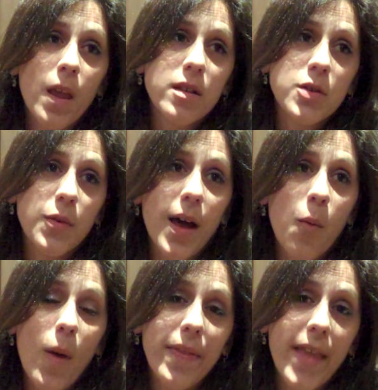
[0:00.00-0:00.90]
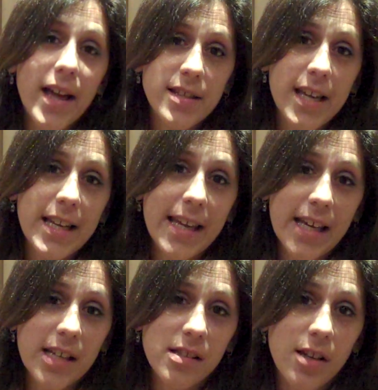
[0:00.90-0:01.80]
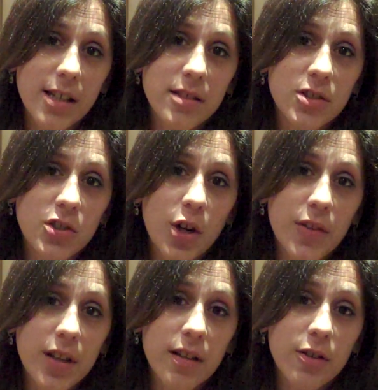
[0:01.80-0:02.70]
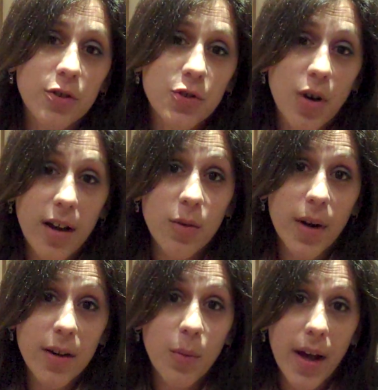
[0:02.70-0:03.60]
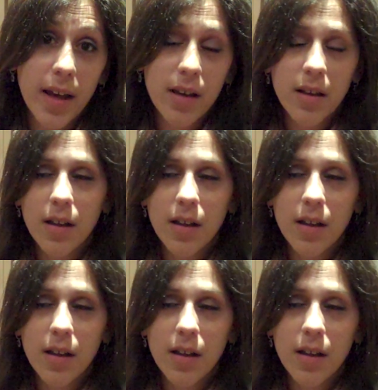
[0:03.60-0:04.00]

so that when that date hits, I can start the clinical trial right away.